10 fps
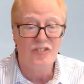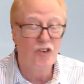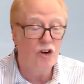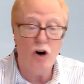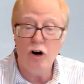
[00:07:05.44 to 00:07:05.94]

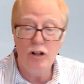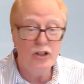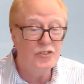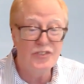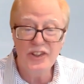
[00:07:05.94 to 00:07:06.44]
We're
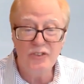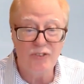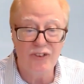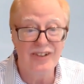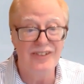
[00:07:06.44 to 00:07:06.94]
all over the
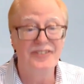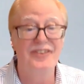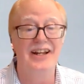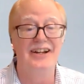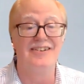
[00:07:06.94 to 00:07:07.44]
world
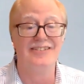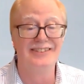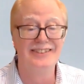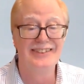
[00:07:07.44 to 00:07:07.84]
now.